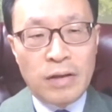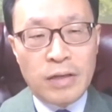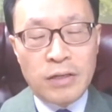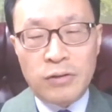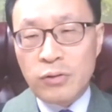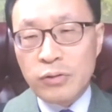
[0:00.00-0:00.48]

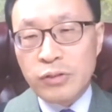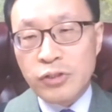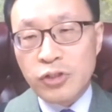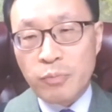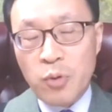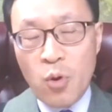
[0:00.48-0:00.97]
in order to
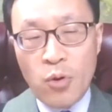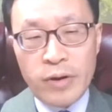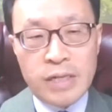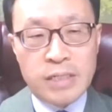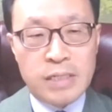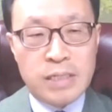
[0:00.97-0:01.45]
support
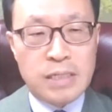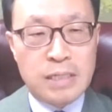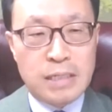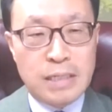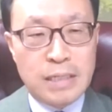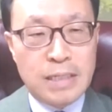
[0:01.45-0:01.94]
us,
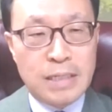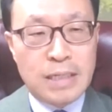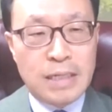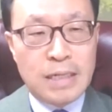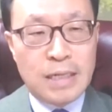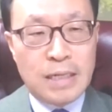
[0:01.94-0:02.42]

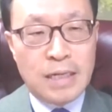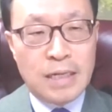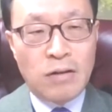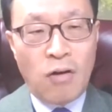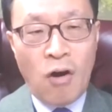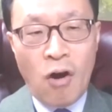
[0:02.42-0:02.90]

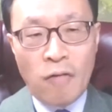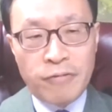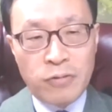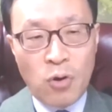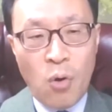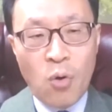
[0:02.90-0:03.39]
and
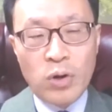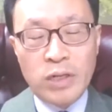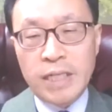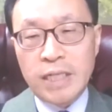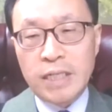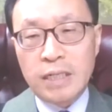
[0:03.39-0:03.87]
often
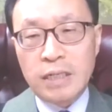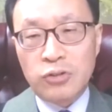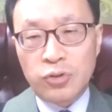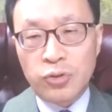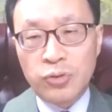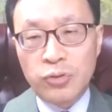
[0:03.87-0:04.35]
holding
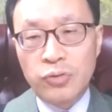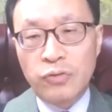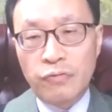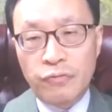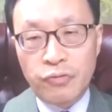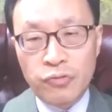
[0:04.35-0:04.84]
two
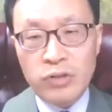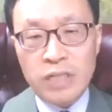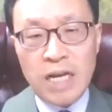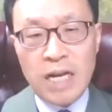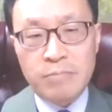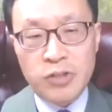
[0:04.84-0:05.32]

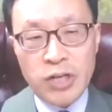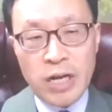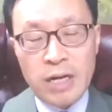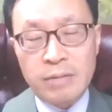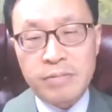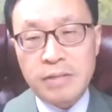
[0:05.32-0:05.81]
full-time
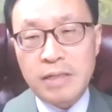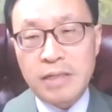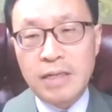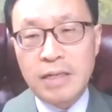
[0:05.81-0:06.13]
jobs